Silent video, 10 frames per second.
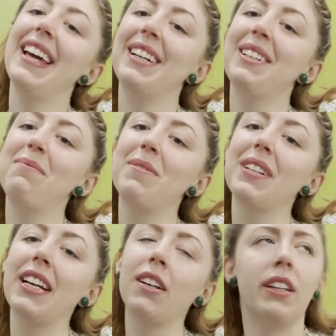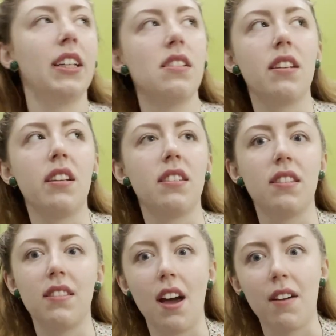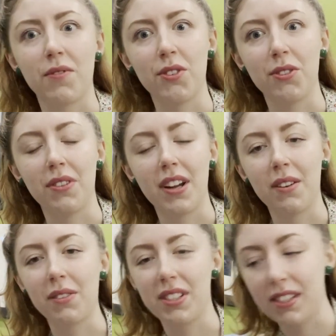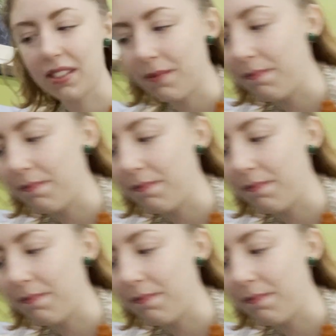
Good morning, or I guess today's the afternoon now, because it's